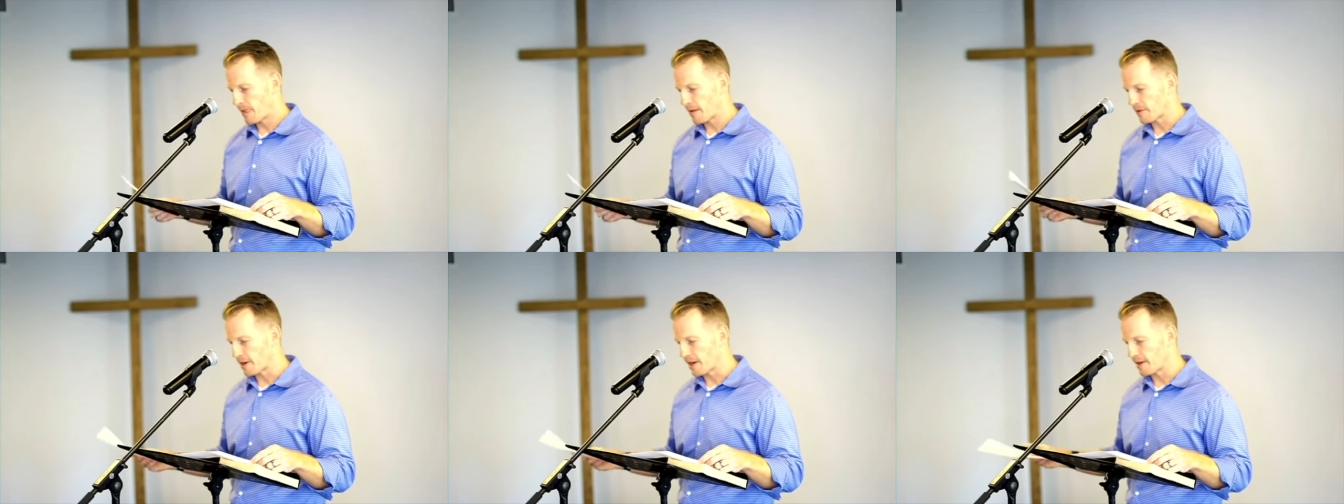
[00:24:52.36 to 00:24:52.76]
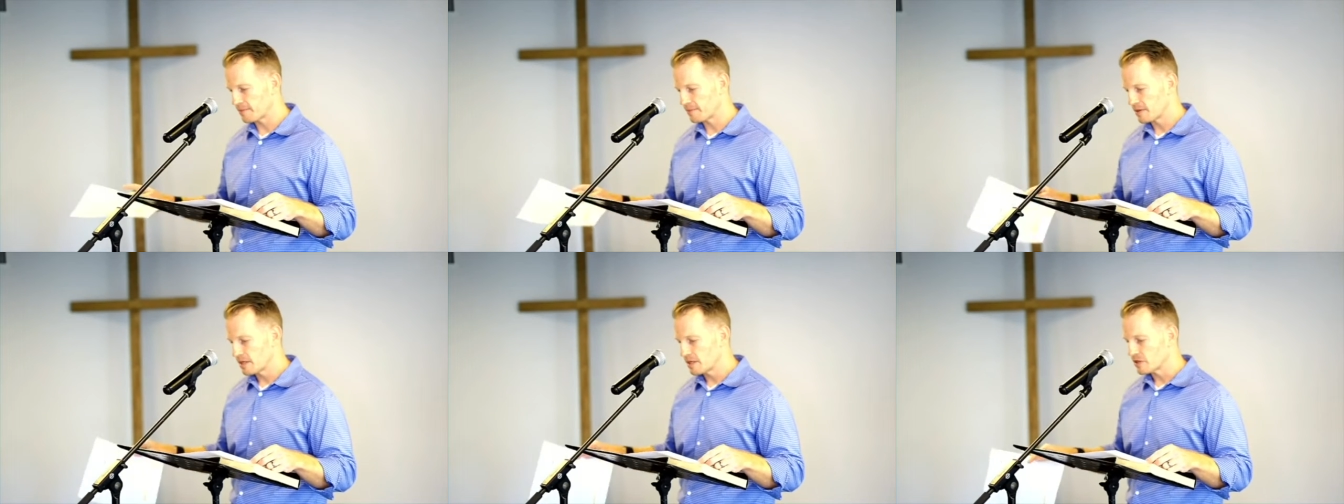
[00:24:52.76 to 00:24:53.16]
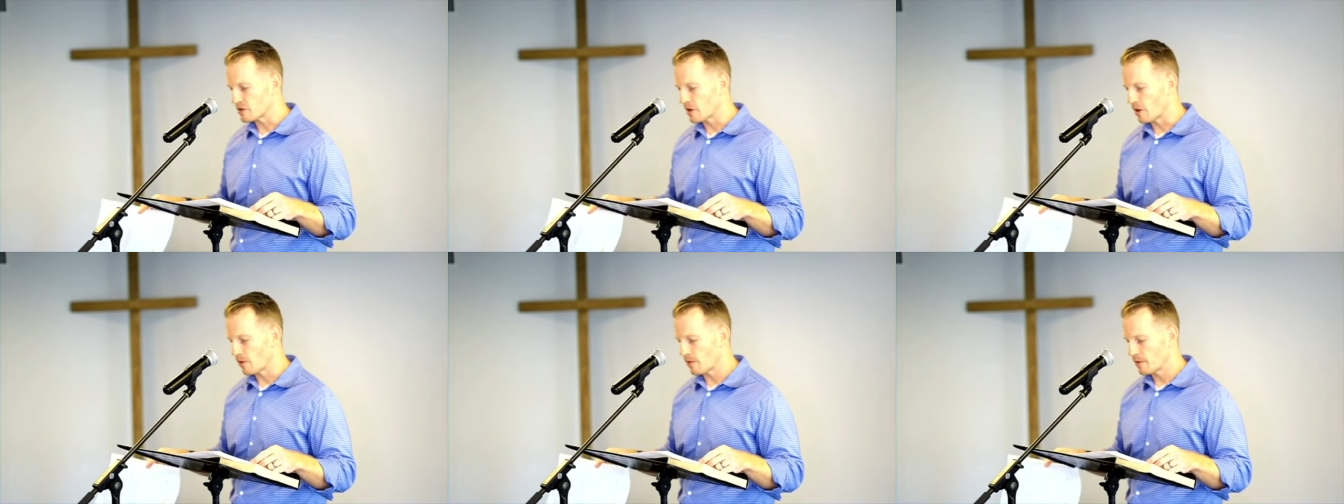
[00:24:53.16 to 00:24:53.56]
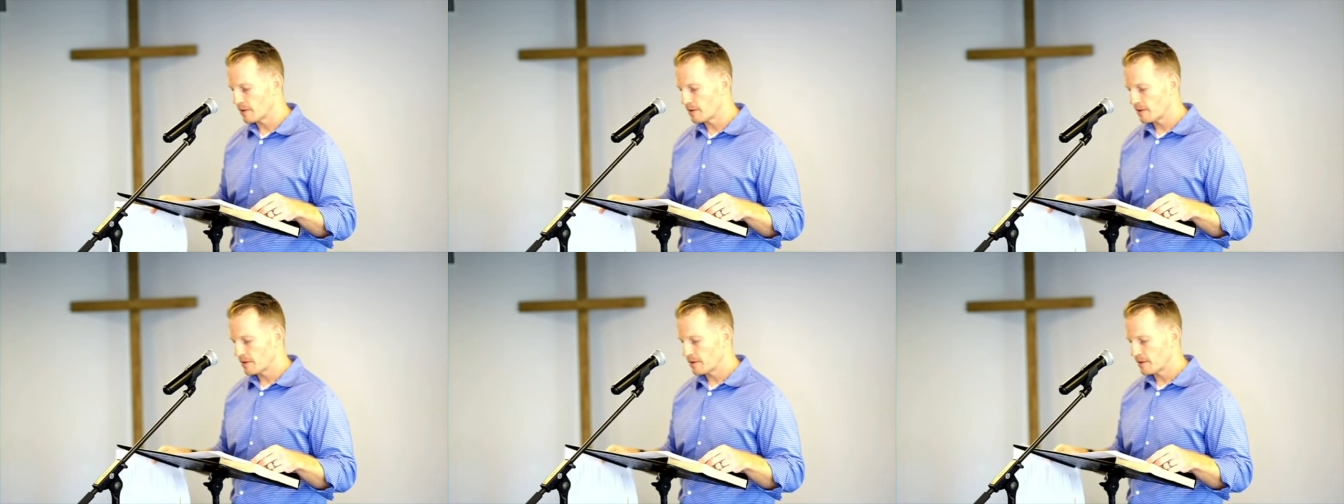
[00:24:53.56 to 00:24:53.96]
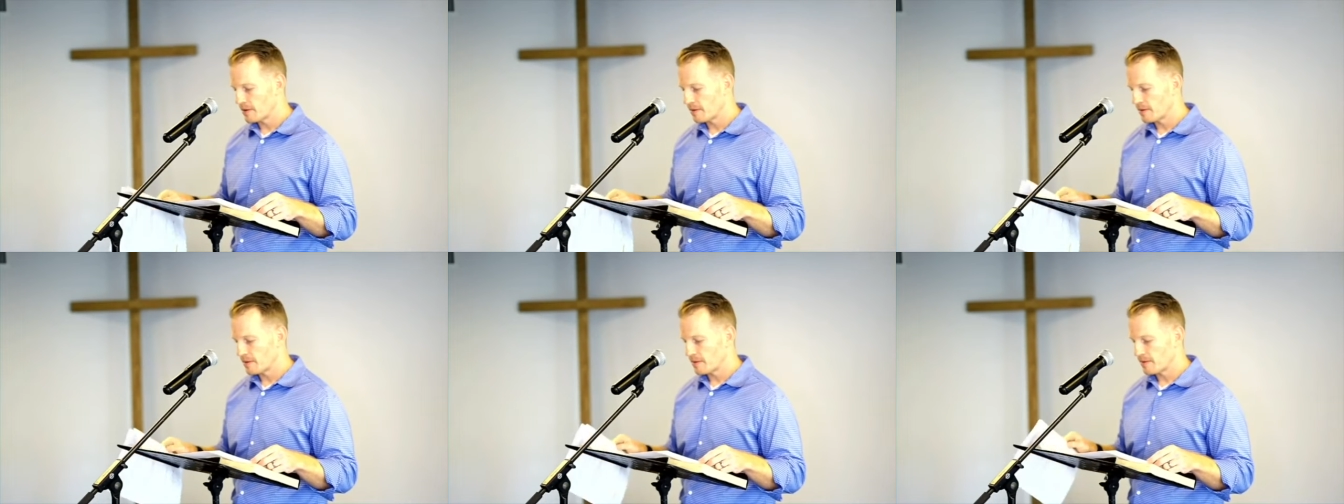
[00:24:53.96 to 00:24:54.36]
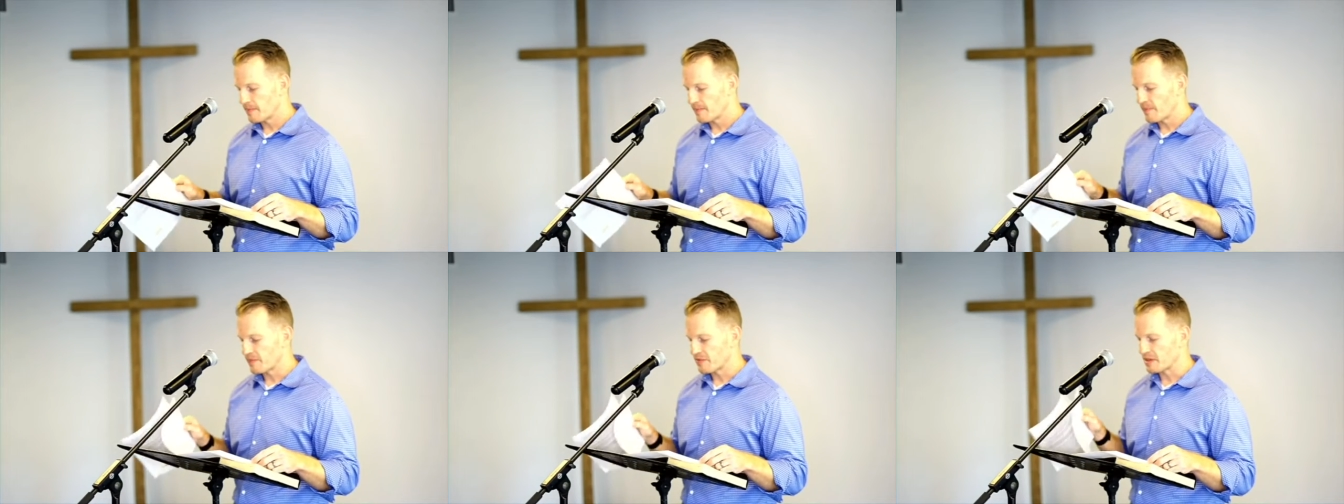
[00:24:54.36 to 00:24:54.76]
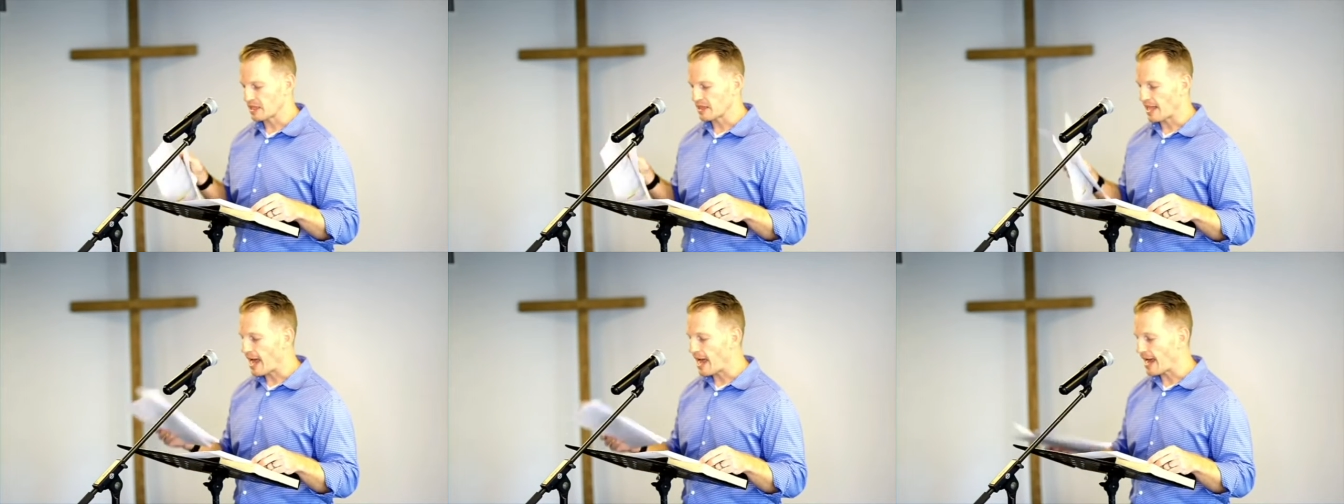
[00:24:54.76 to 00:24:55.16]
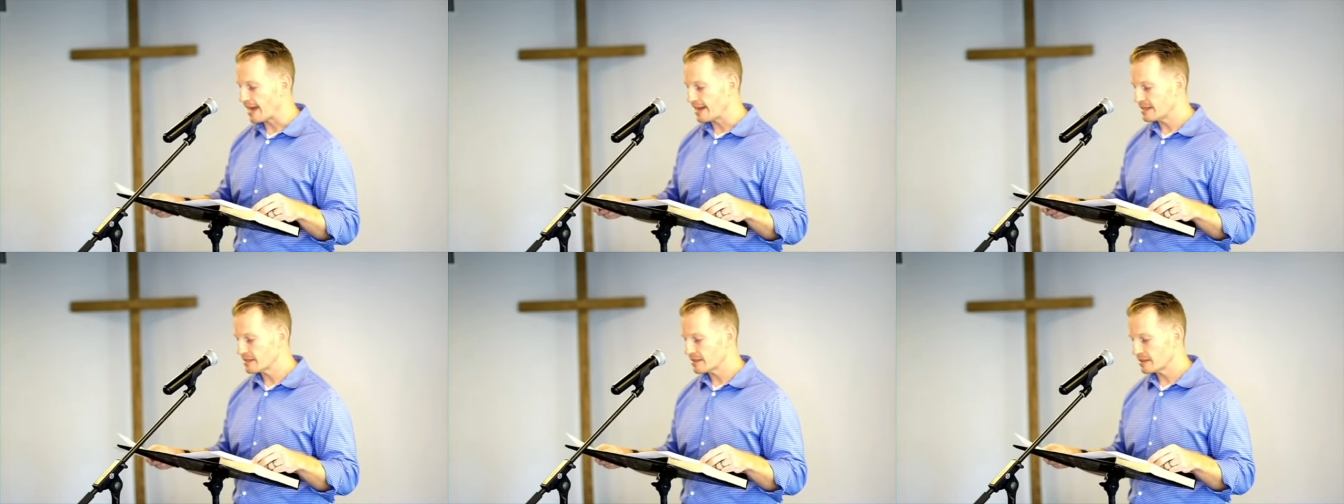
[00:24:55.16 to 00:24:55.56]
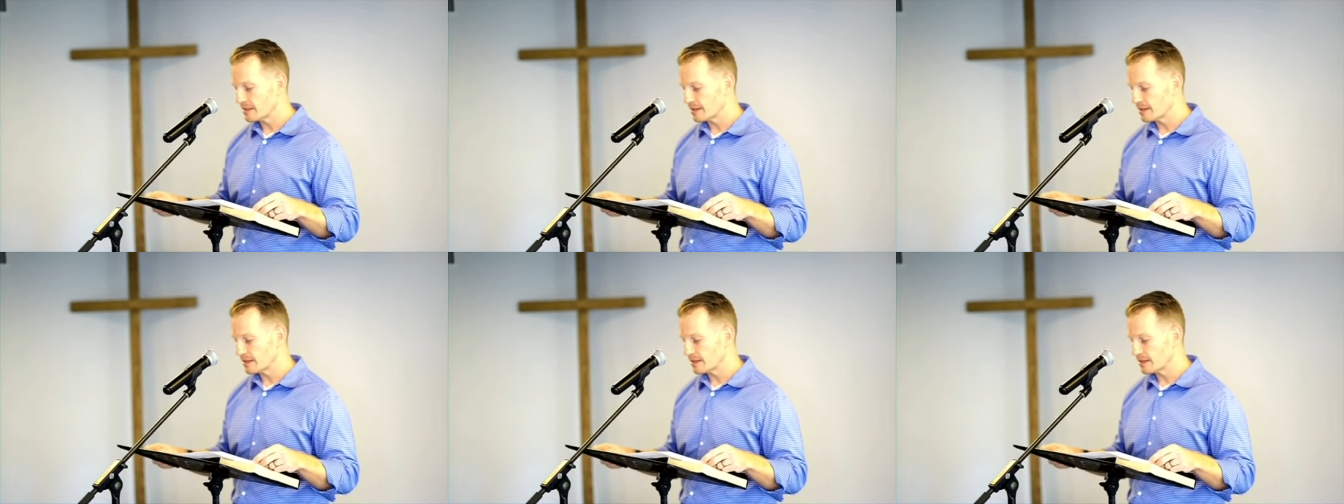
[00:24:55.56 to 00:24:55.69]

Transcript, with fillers: Okay? So the lies